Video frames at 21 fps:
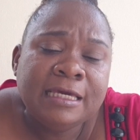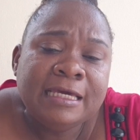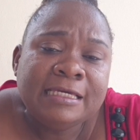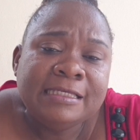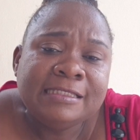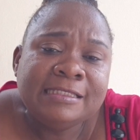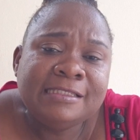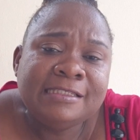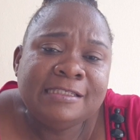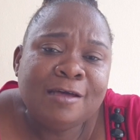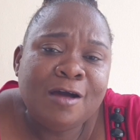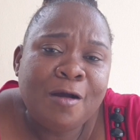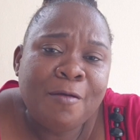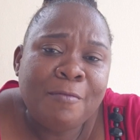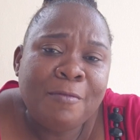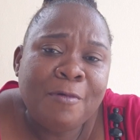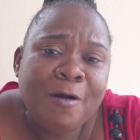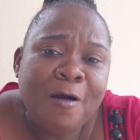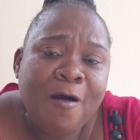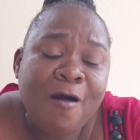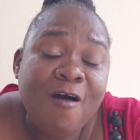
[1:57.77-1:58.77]

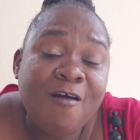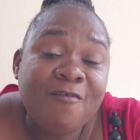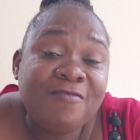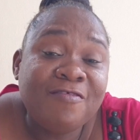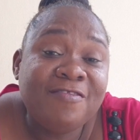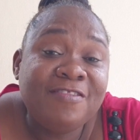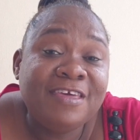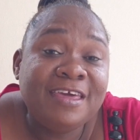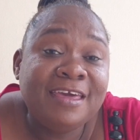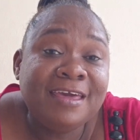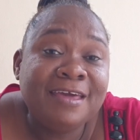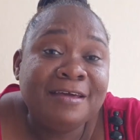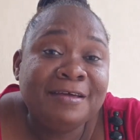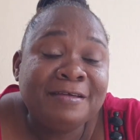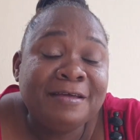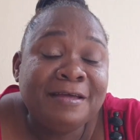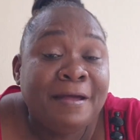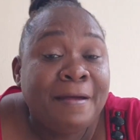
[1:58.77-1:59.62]
some of the